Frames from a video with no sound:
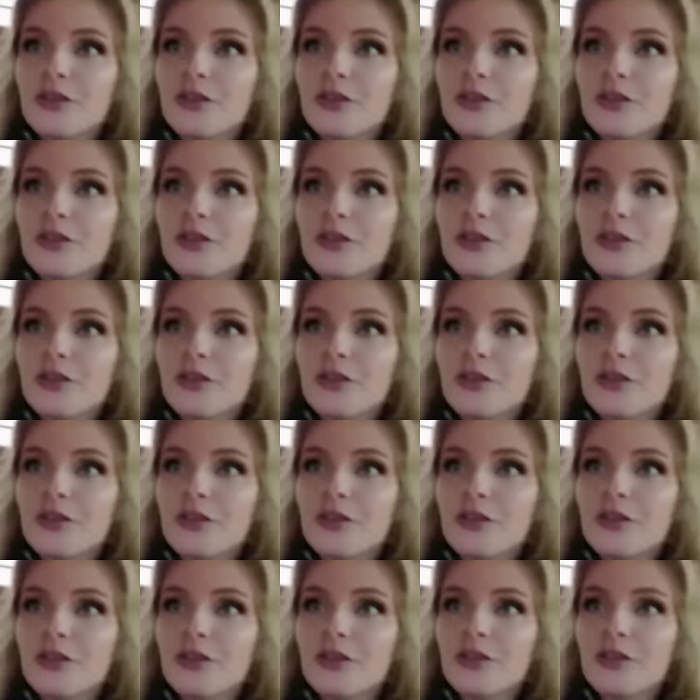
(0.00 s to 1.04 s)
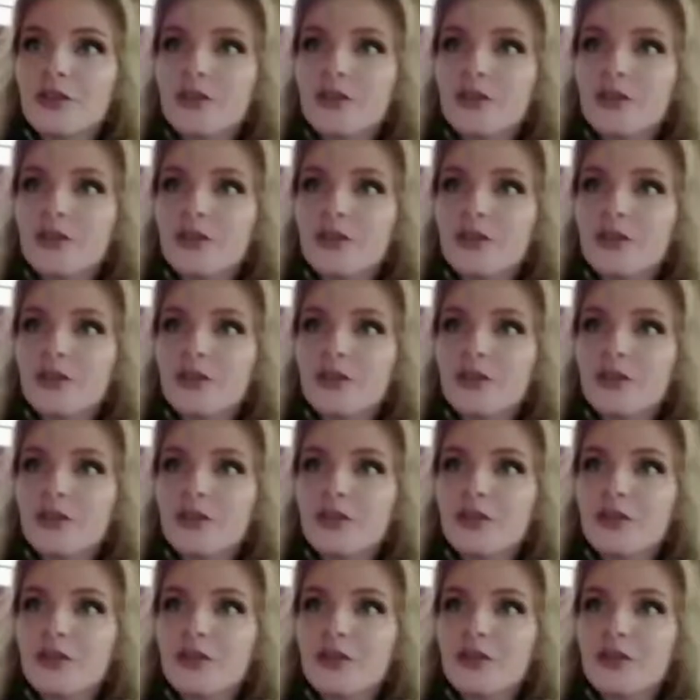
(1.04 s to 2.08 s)

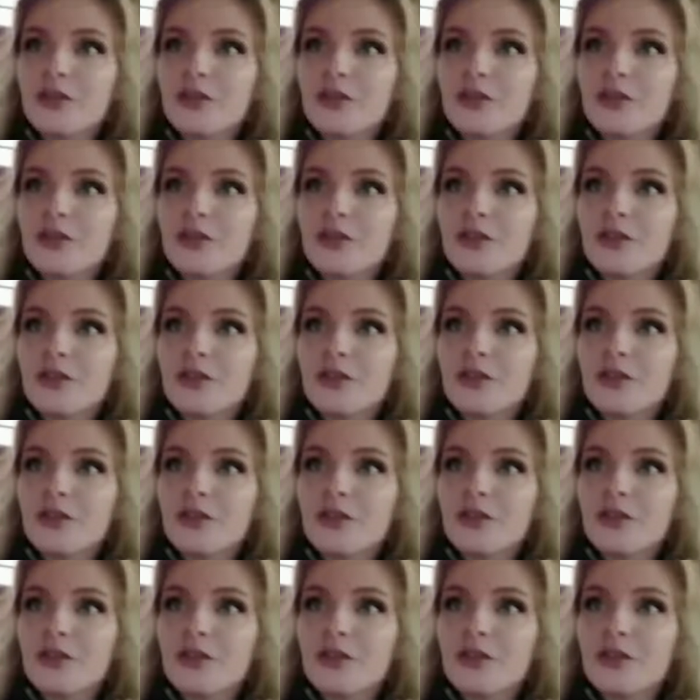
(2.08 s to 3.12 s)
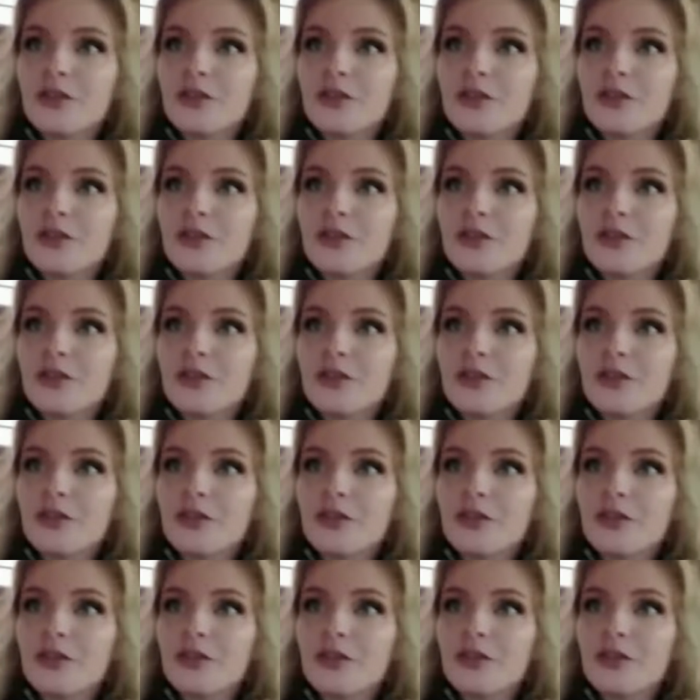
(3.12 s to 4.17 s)

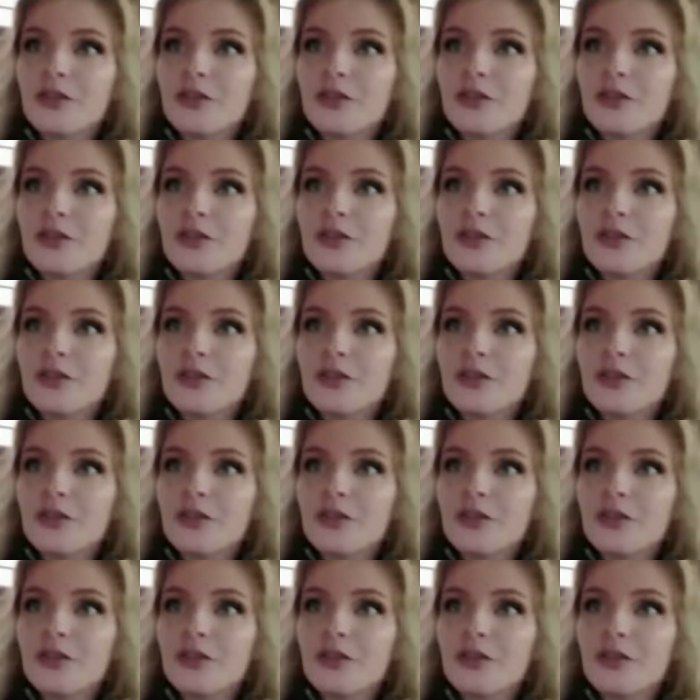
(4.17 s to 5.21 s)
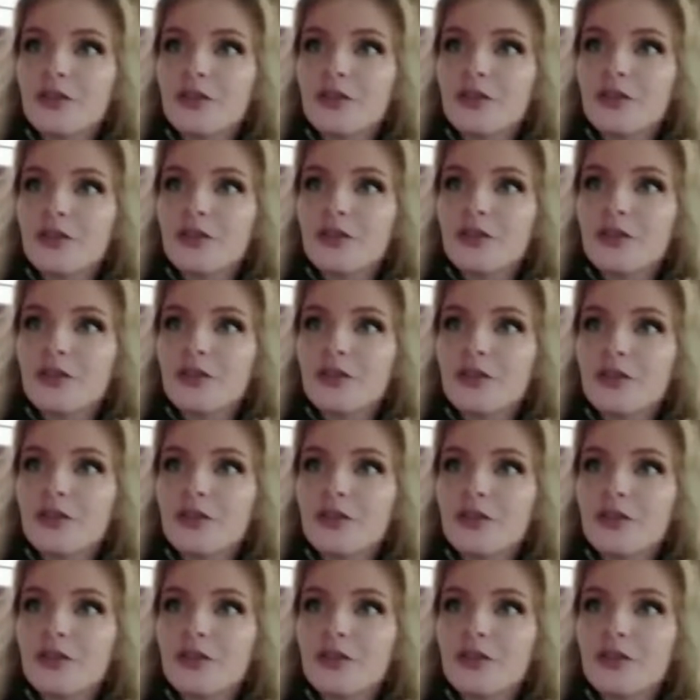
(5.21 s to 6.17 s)
No one is speaking in this clip.